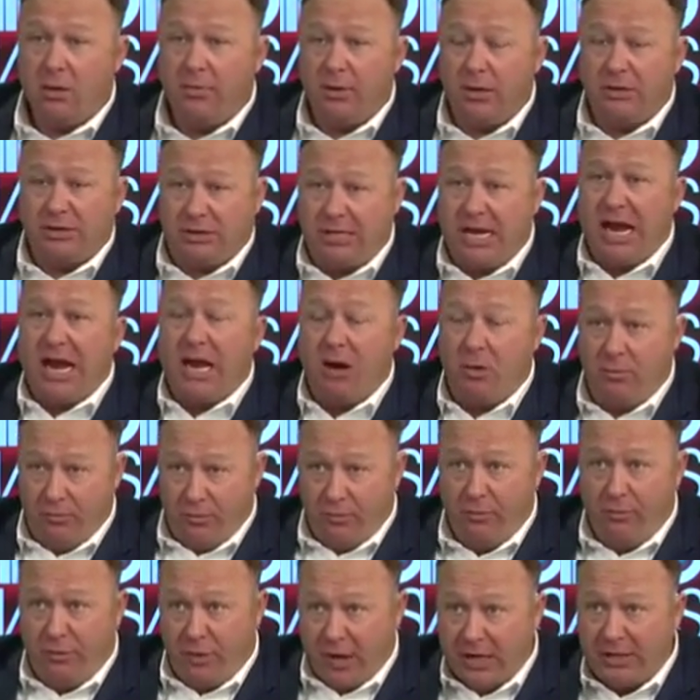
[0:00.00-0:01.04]
They're saying
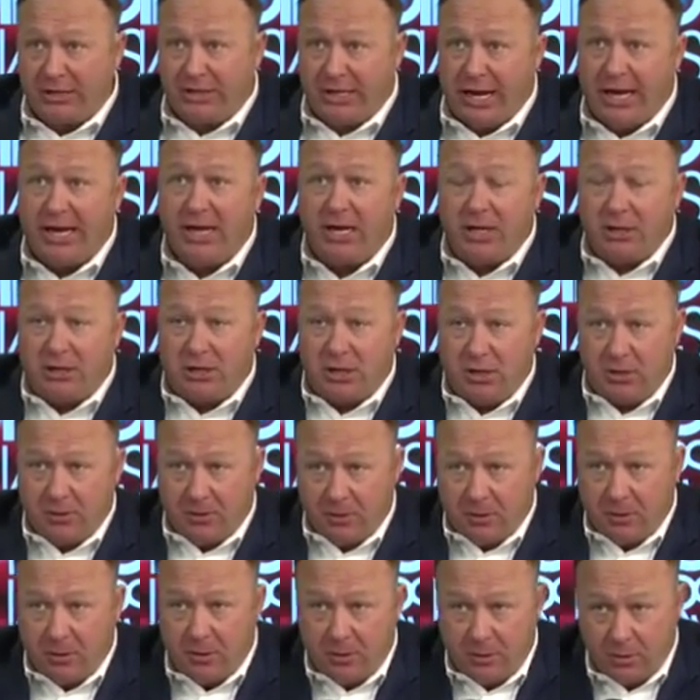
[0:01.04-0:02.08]
this is
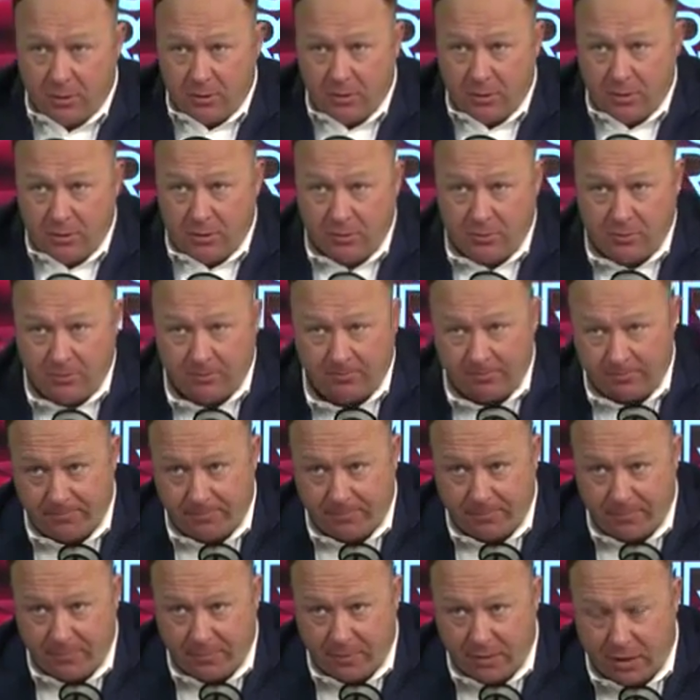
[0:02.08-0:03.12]

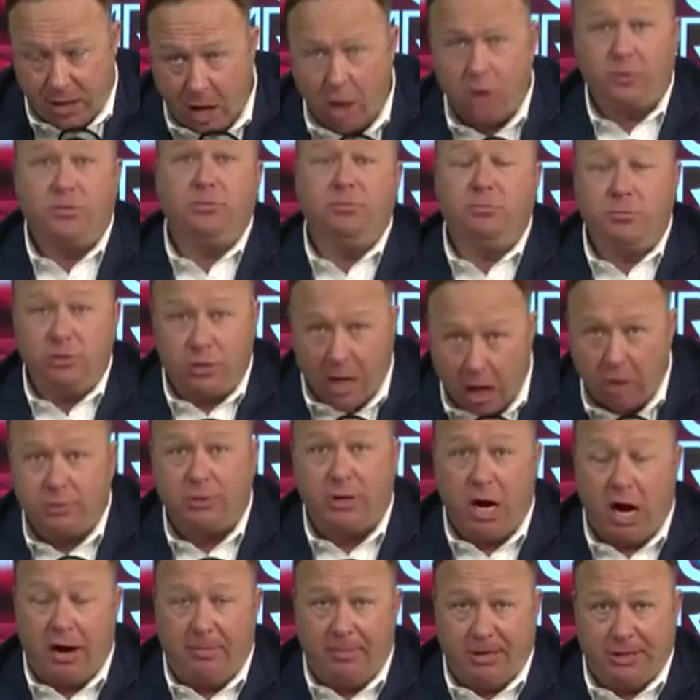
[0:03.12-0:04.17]
code
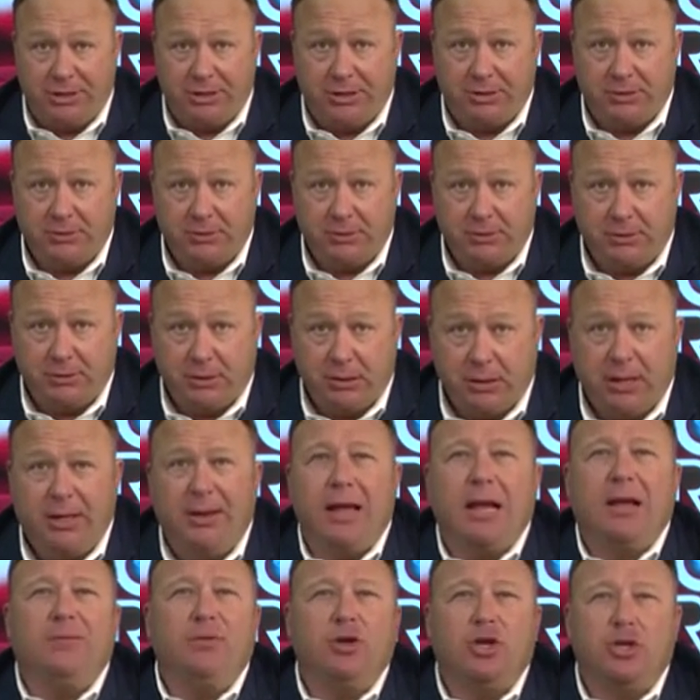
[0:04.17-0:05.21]
garbage.
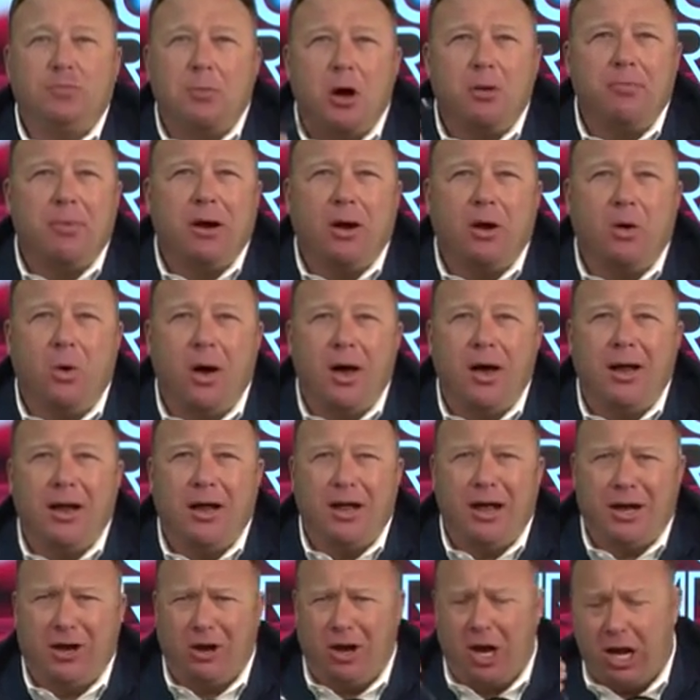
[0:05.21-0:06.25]
Like if you smoke
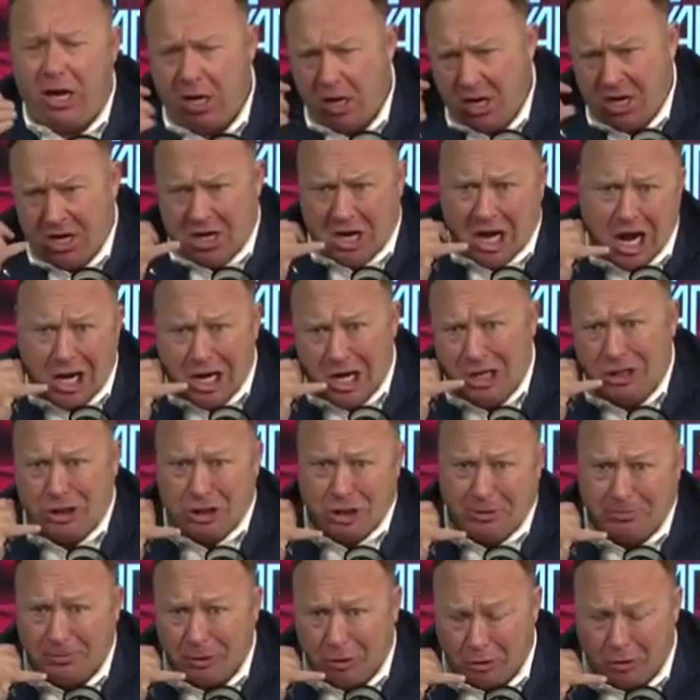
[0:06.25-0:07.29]
marijuana, like you're like, I need
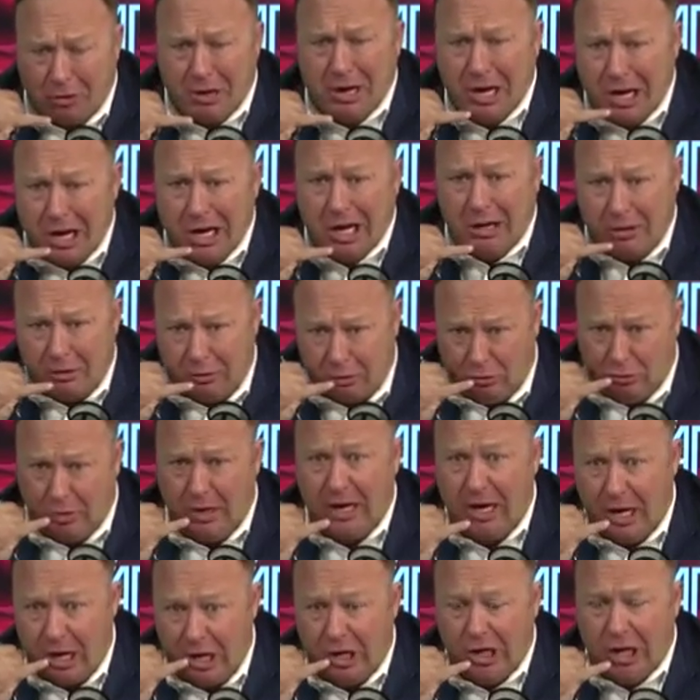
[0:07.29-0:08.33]
some green,
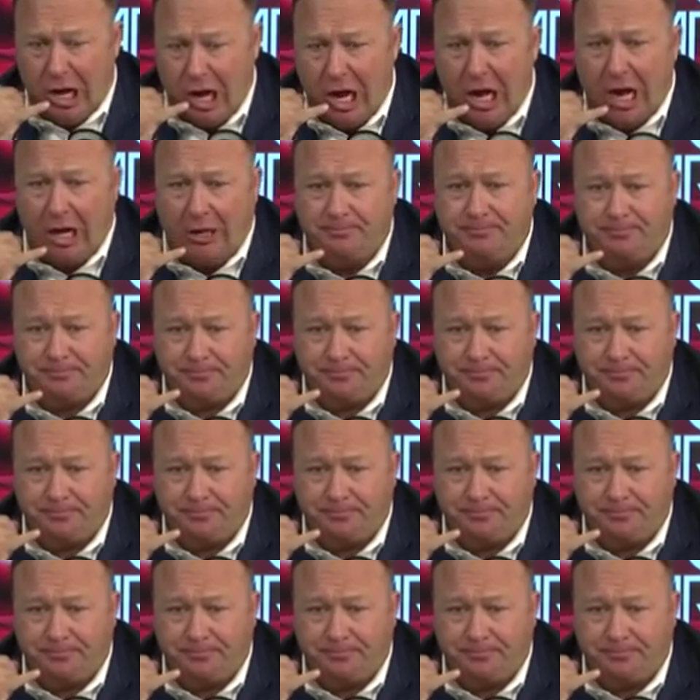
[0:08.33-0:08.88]
yeah.